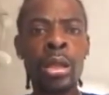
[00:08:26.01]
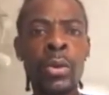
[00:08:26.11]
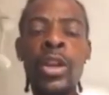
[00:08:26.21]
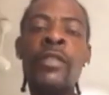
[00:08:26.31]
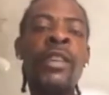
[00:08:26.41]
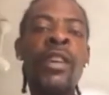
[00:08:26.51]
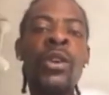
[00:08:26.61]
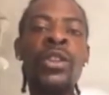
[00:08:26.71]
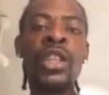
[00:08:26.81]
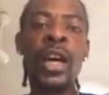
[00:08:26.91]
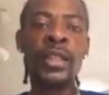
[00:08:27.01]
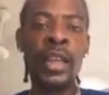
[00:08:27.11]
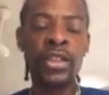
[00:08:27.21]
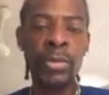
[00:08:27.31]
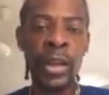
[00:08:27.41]
We don't even have a good chart
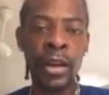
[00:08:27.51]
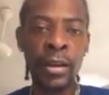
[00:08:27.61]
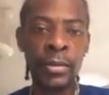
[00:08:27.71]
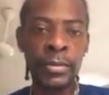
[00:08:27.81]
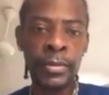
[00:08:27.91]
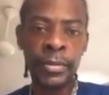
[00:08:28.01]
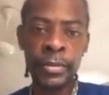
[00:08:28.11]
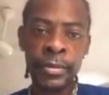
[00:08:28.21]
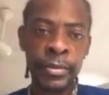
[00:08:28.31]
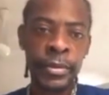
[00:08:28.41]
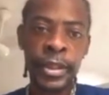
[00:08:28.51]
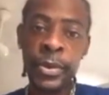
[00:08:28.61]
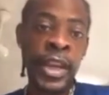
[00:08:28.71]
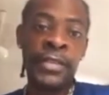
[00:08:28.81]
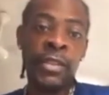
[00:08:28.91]
in Jamaica.
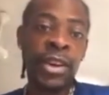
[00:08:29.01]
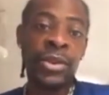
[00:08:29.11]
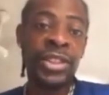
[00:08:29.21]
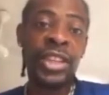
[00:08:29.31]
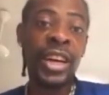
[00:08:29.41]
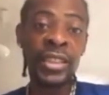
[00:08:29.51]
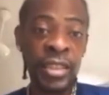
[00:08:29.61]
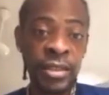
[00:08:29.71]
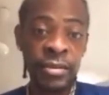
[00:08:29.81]
We don't even have a good chart.